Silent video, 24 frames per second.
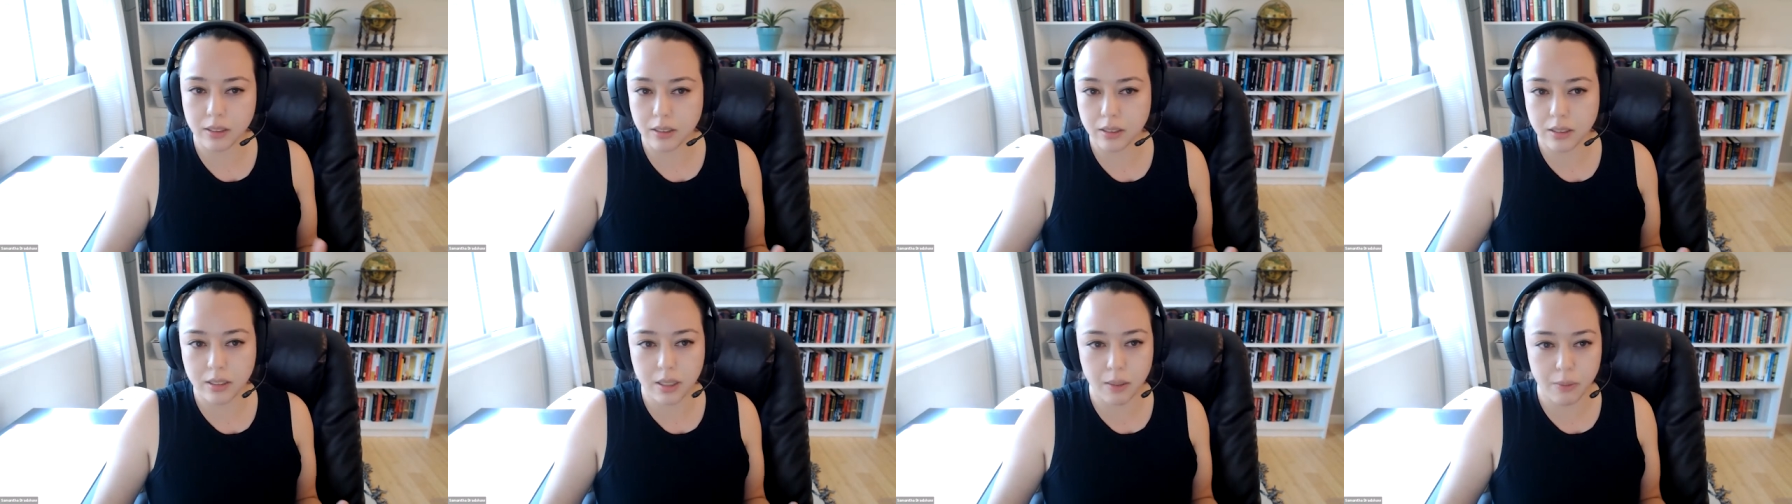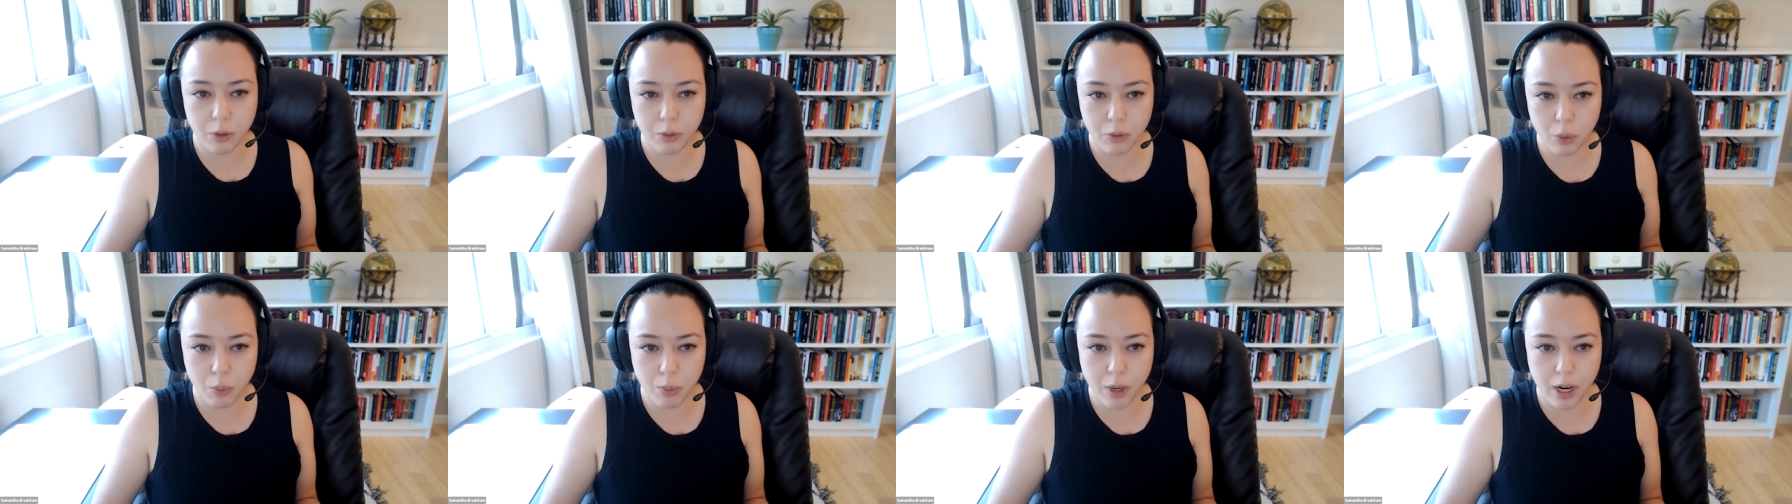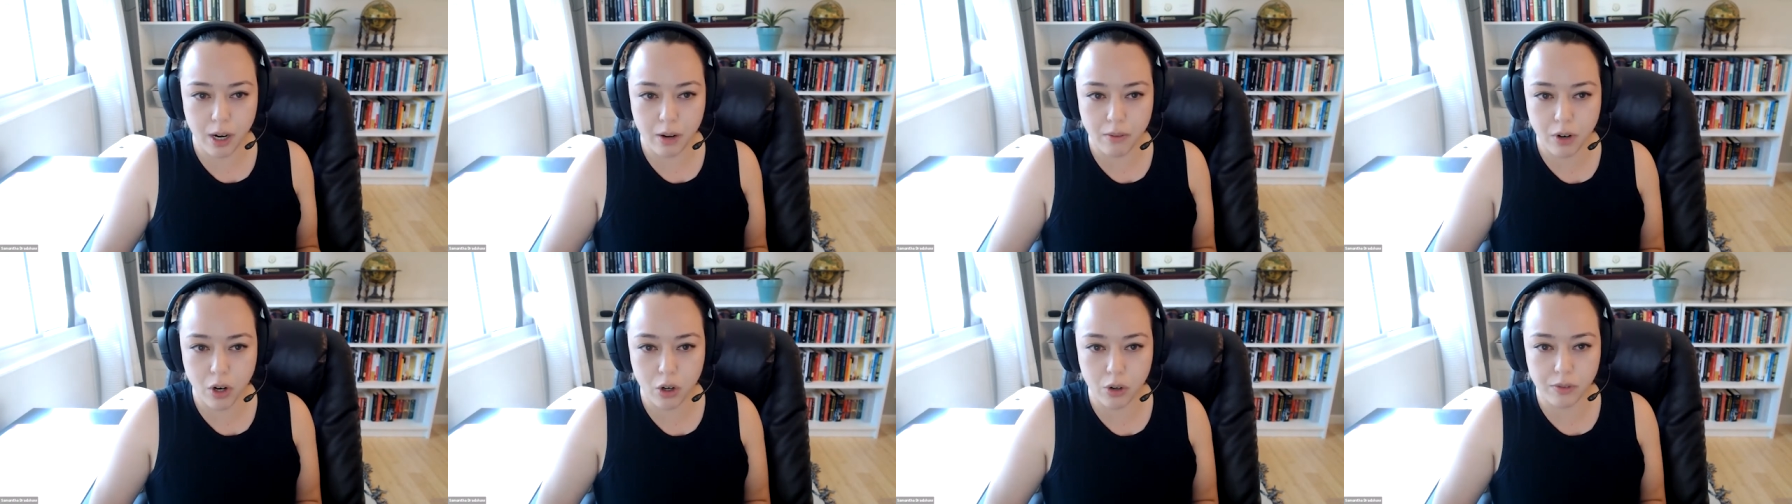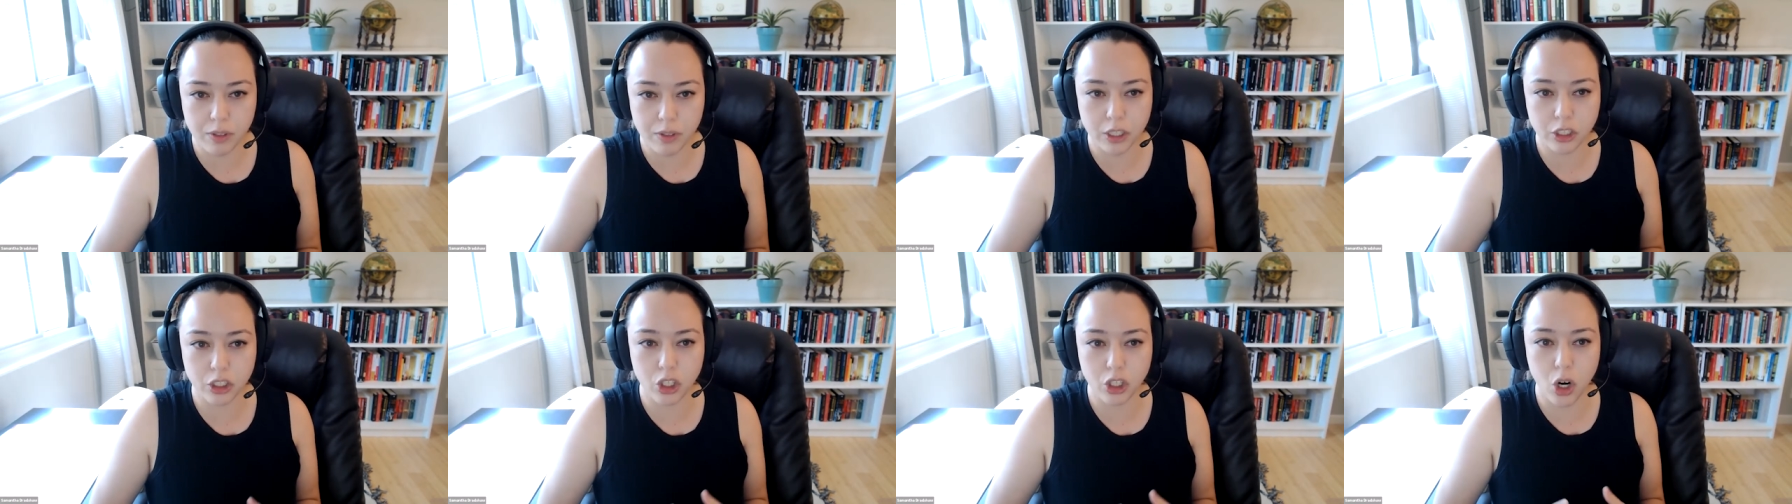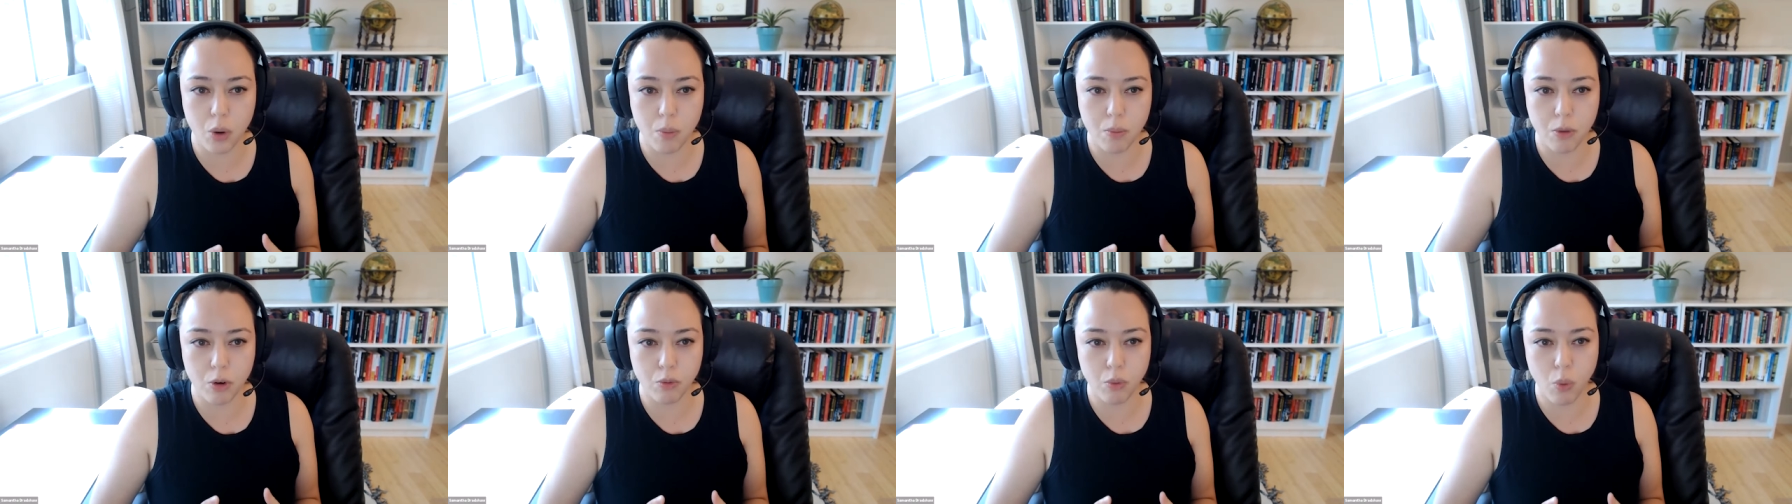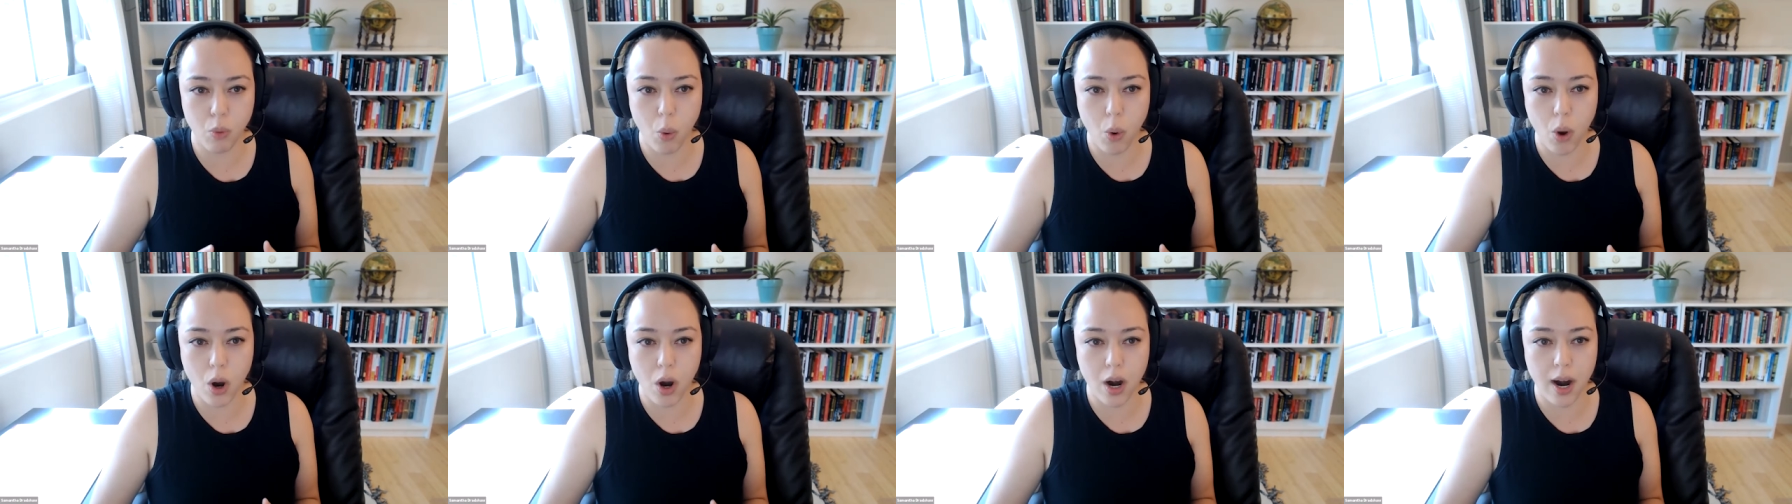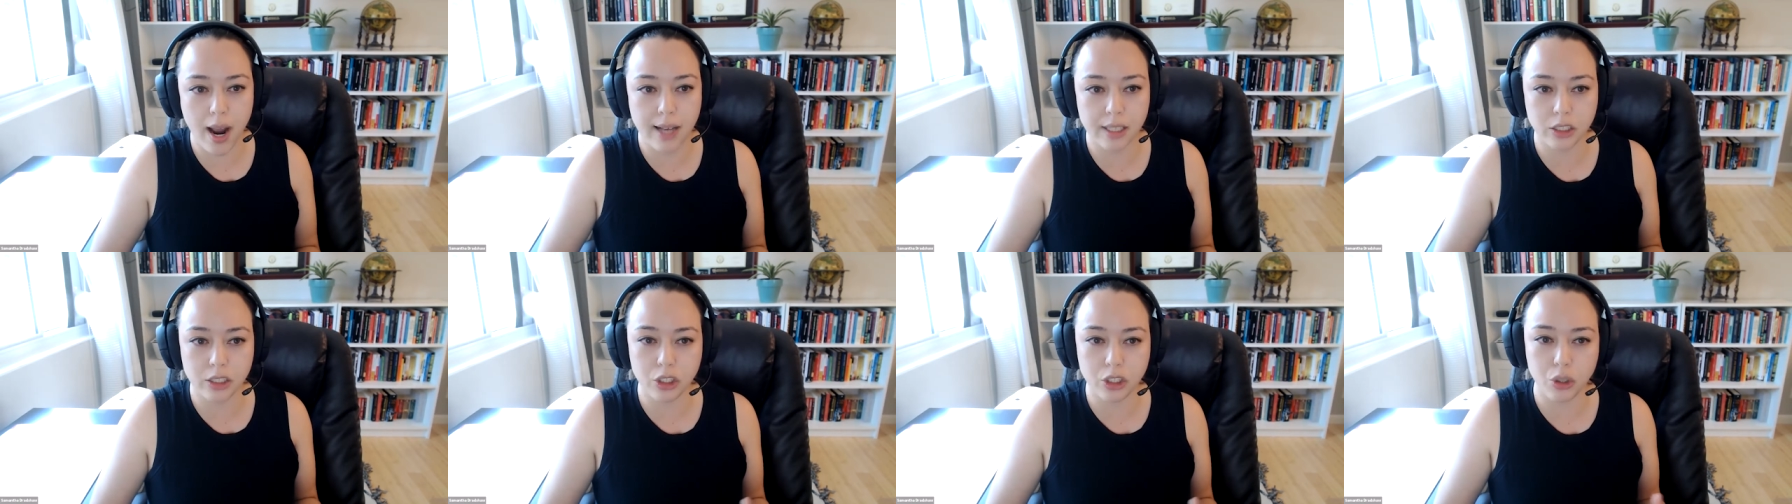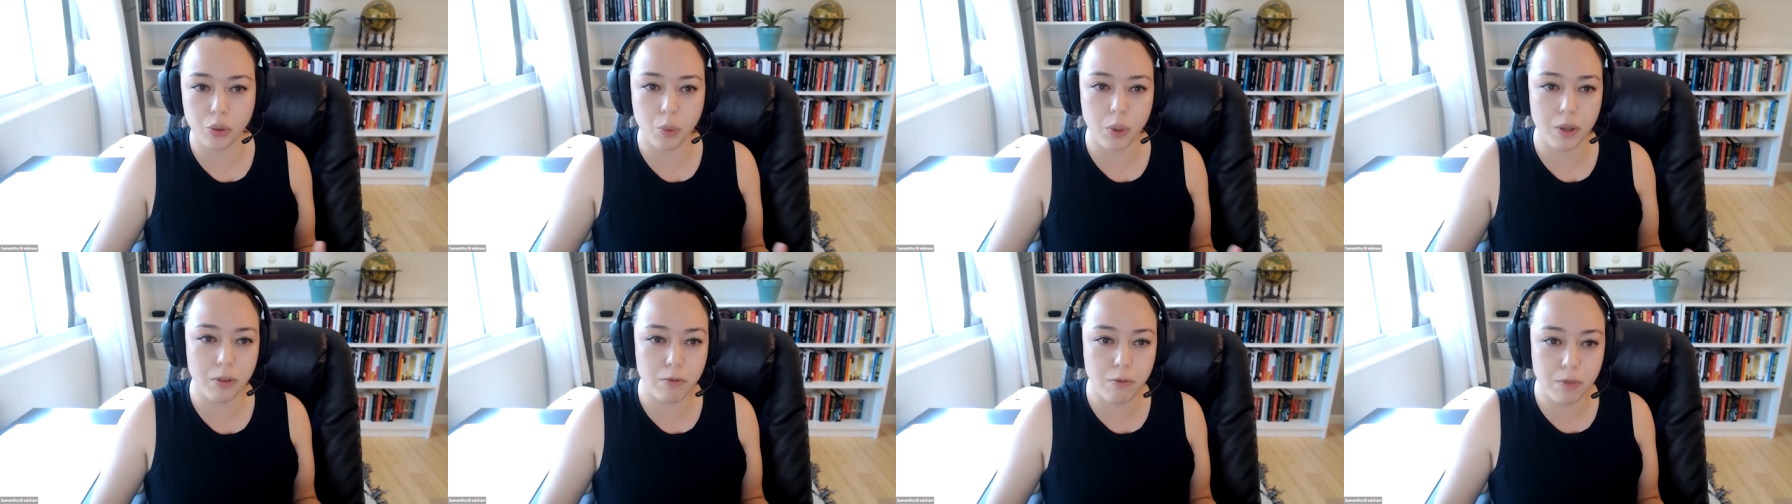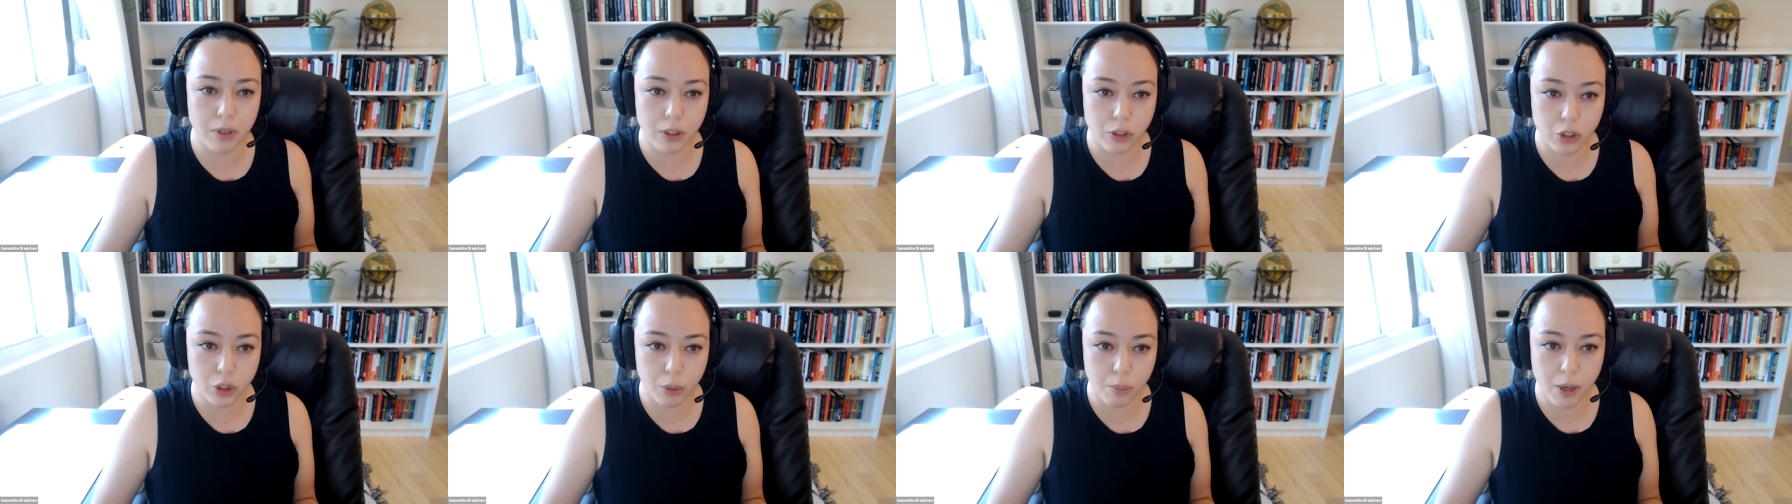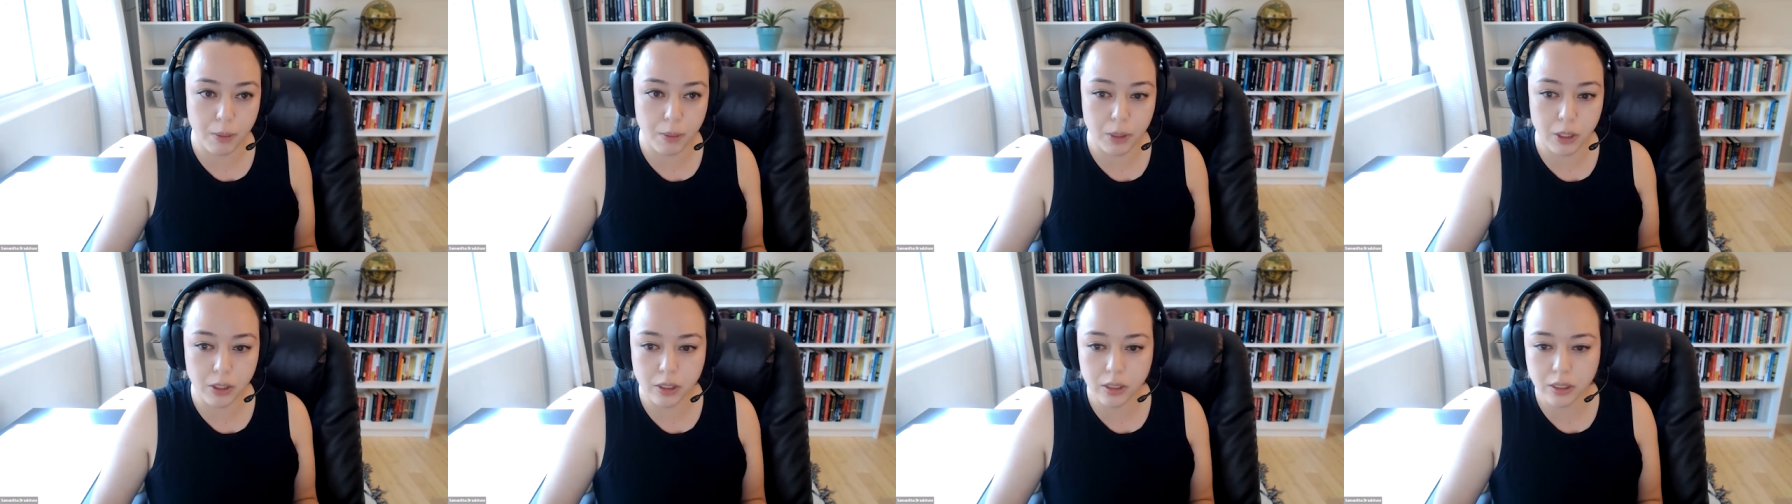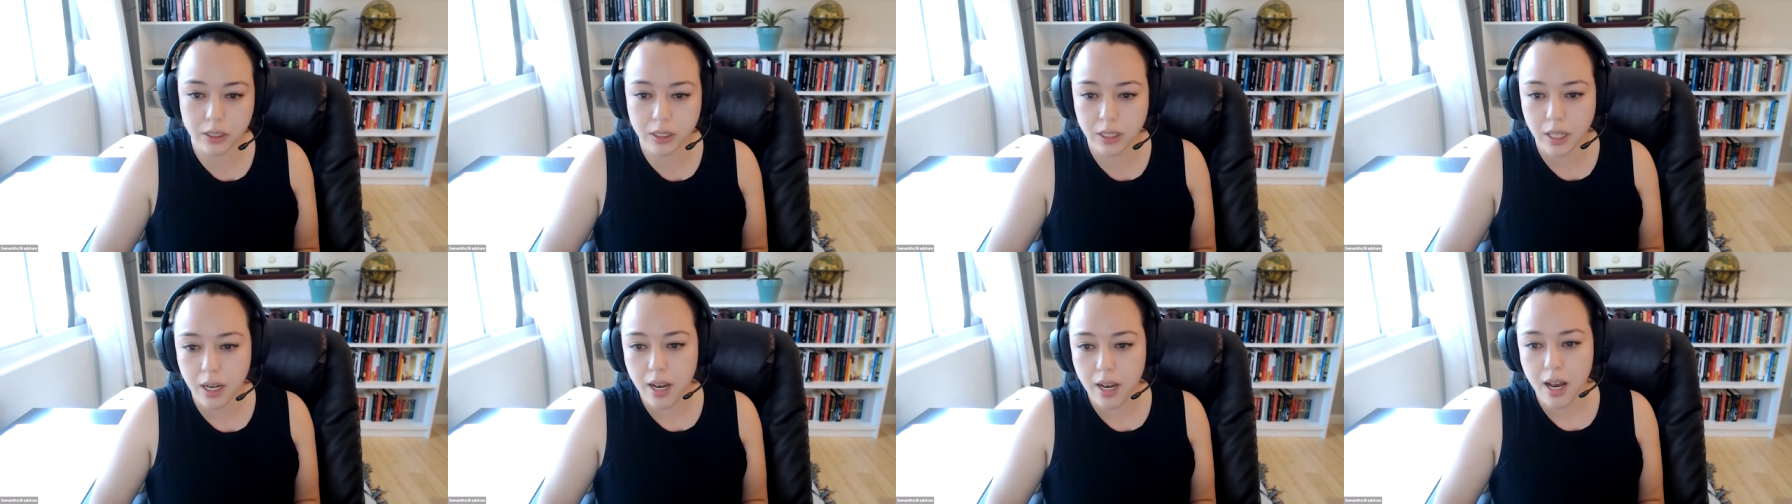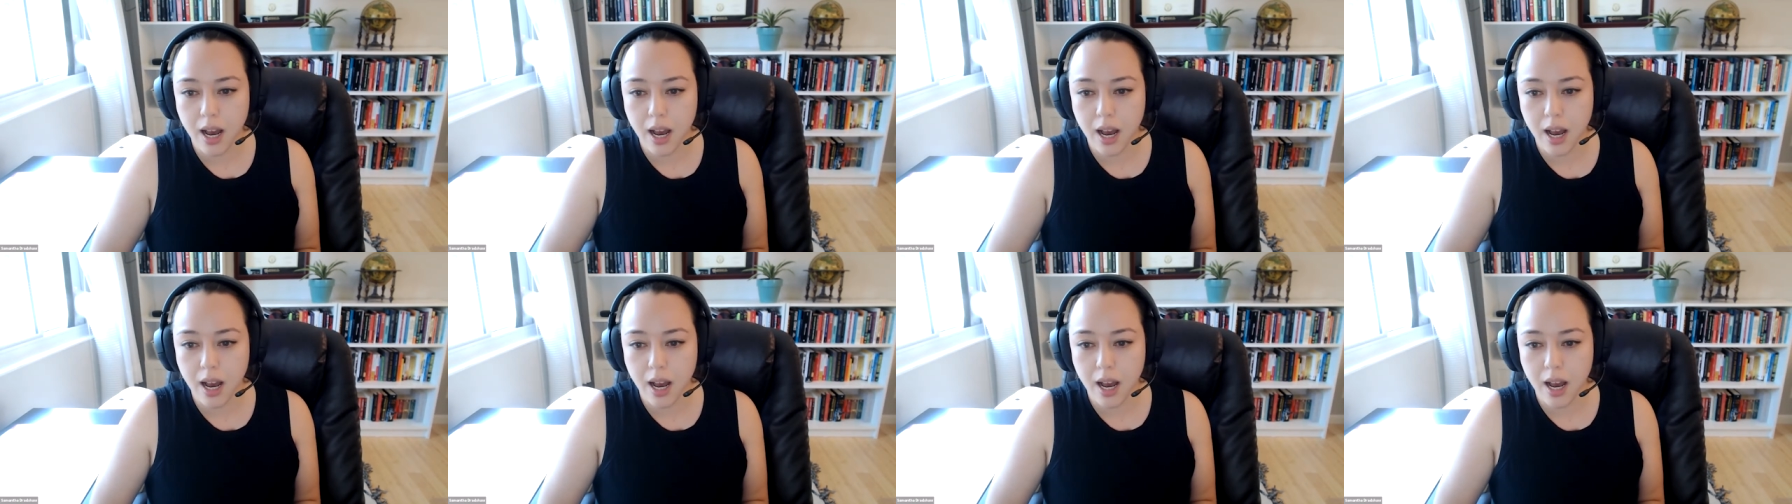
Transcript: some of you might have heard of this term before, has to do with filter bubbles.